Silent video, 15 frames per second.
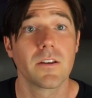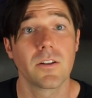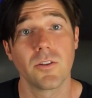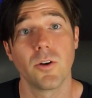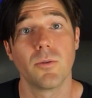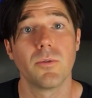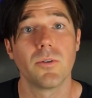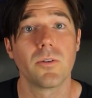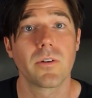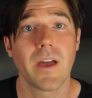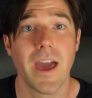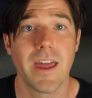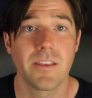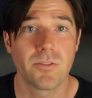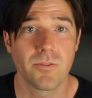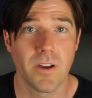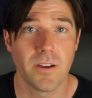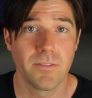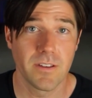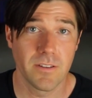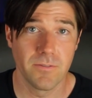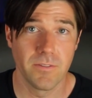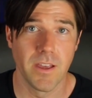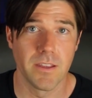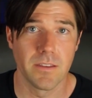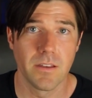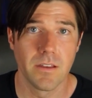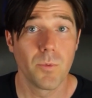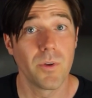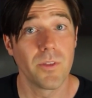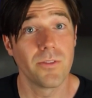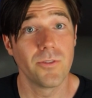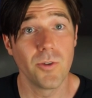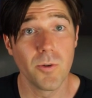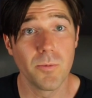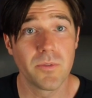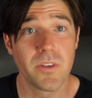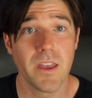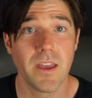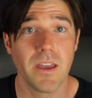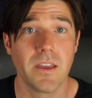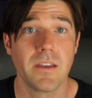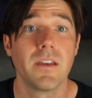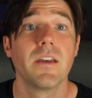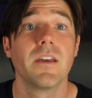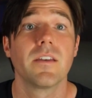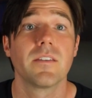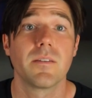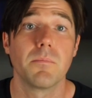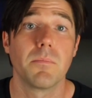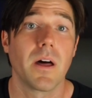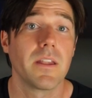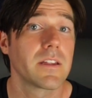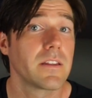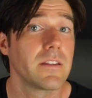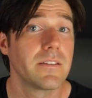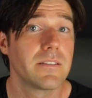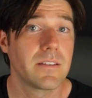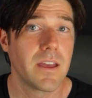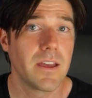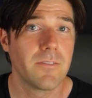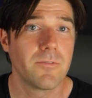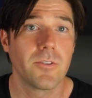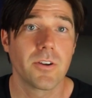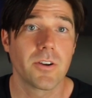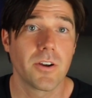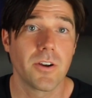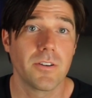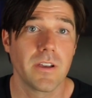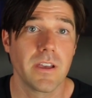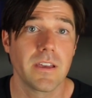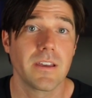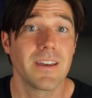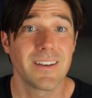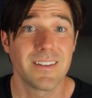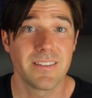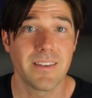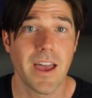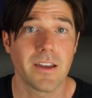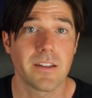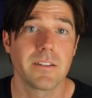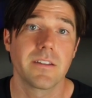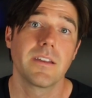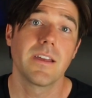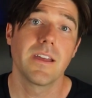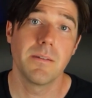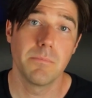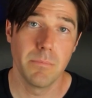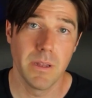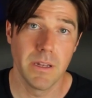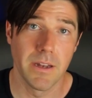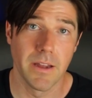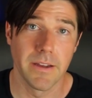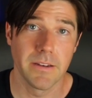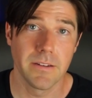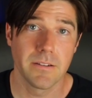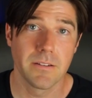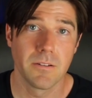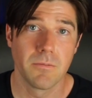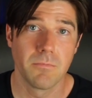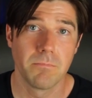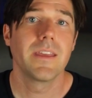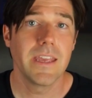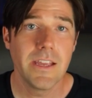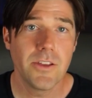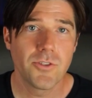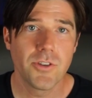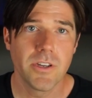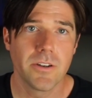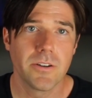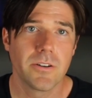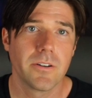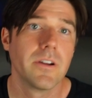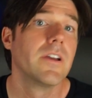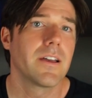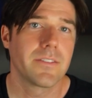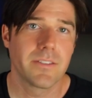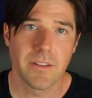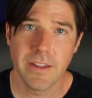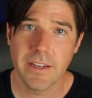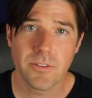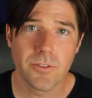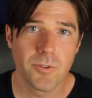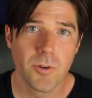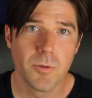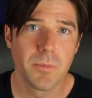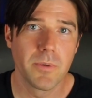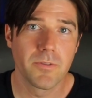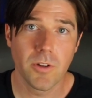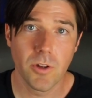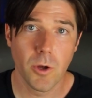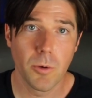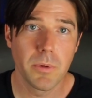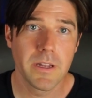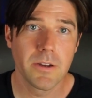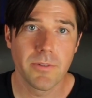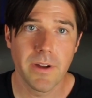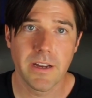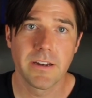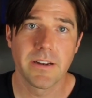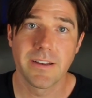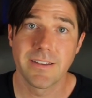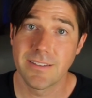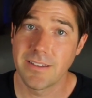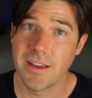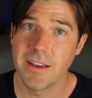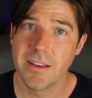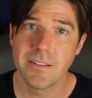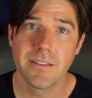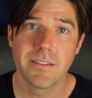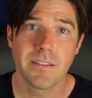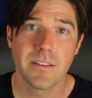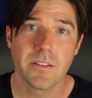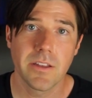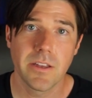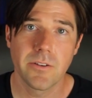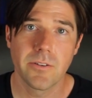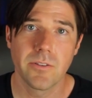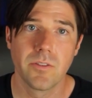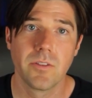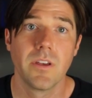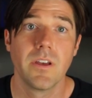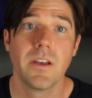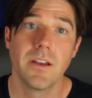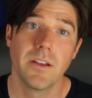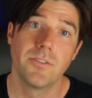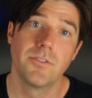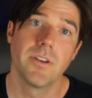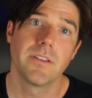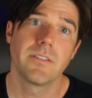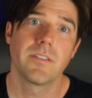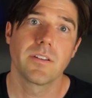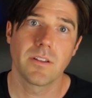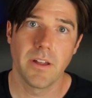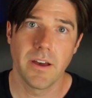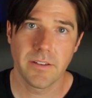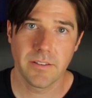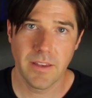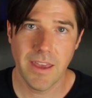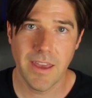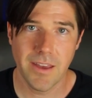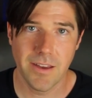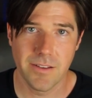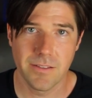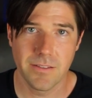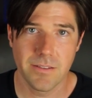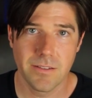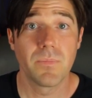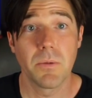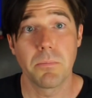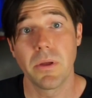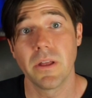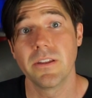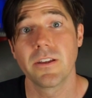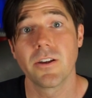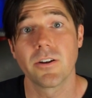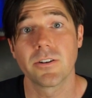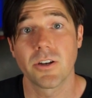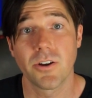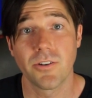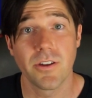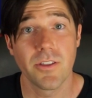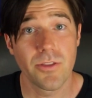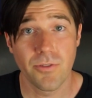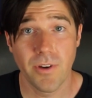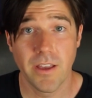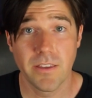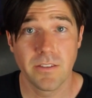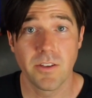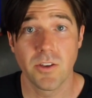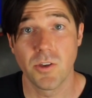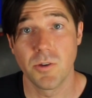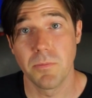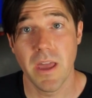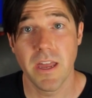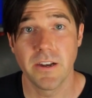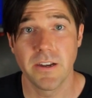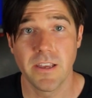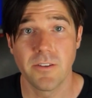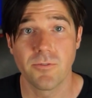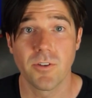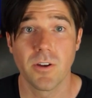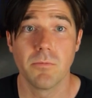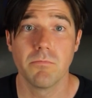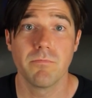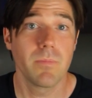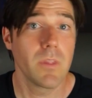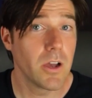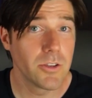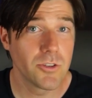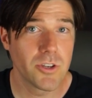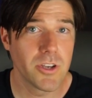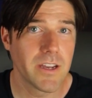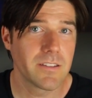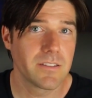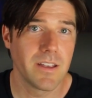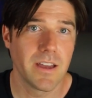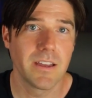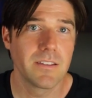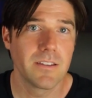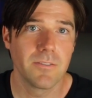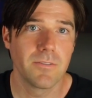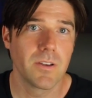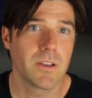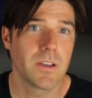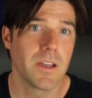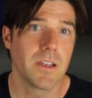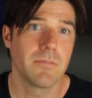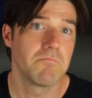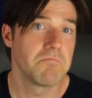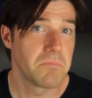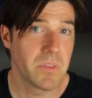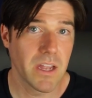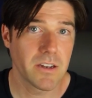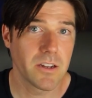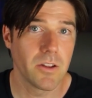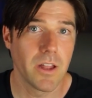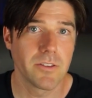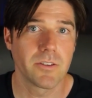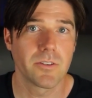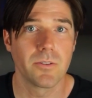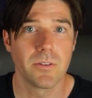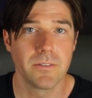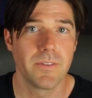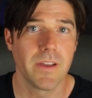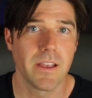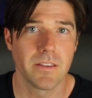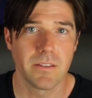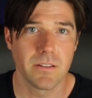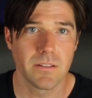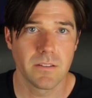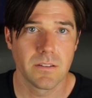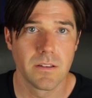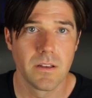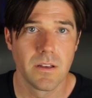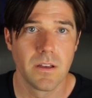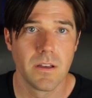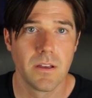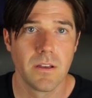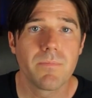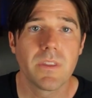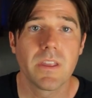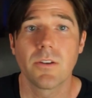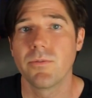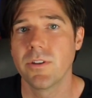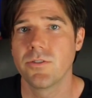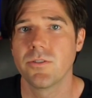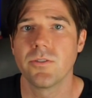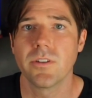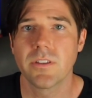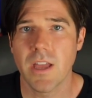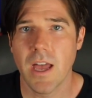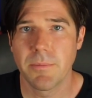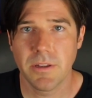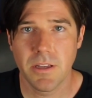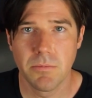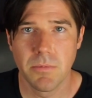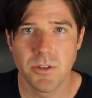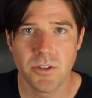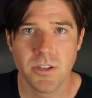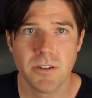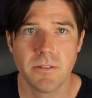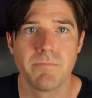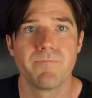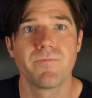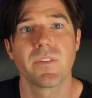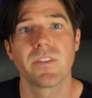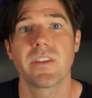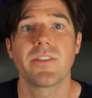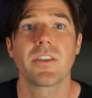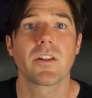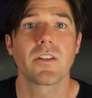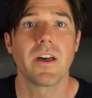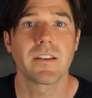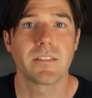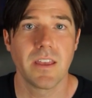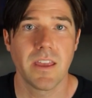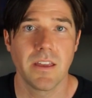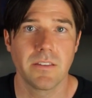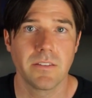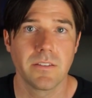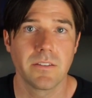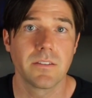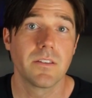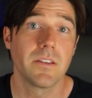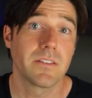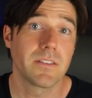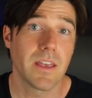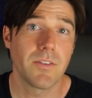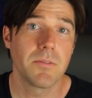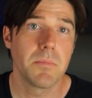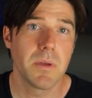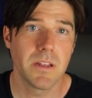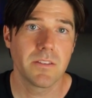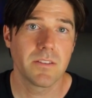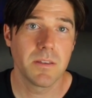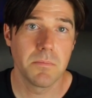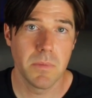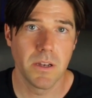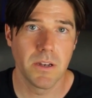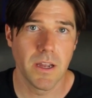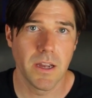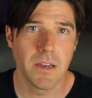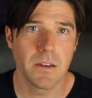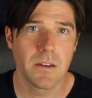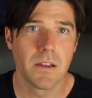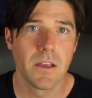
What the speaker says: global catastrophic event, with Doomsday symbolically set for occurring exactly at midnight. Each year, a select group of globally recognized scientists and leaders adjust the clock's hands, depending on current threats to humanity from unchecked scientific and technological advances. The original Atomic Commission set the clock's hands to 7 minutes to midnight,